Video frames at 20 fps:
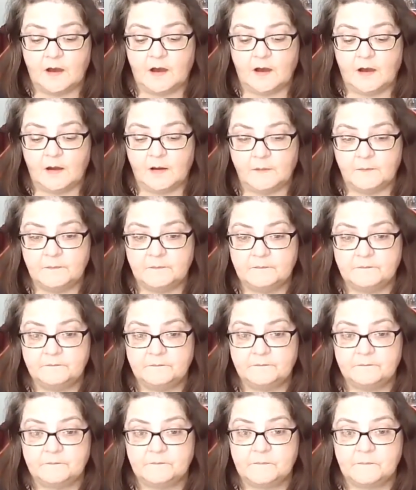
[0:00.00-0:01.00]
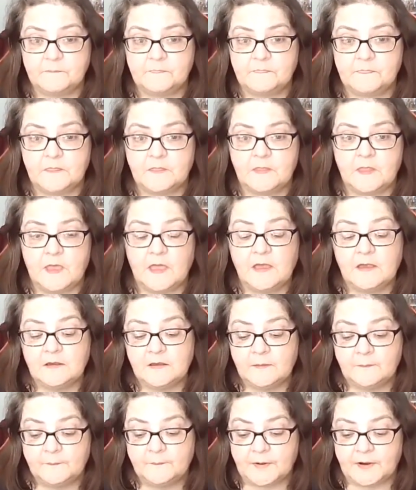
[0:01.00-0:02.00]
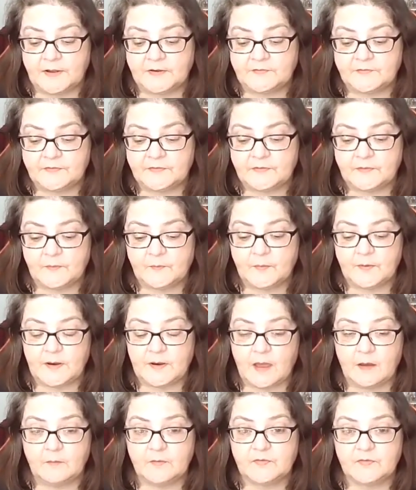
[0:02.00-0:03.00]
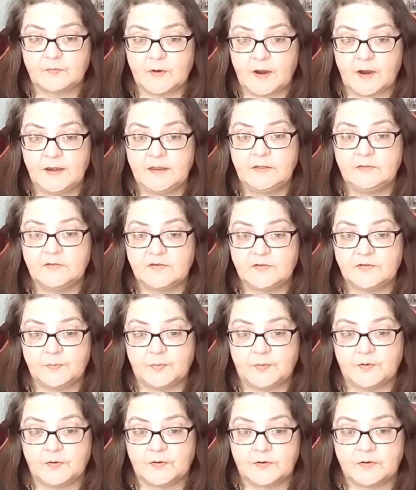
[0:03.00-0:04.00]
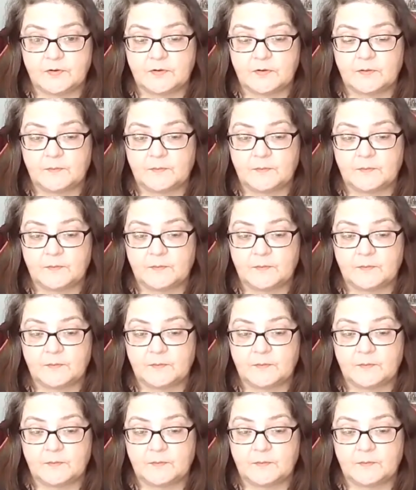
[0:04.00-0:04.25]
But when I was writing this book,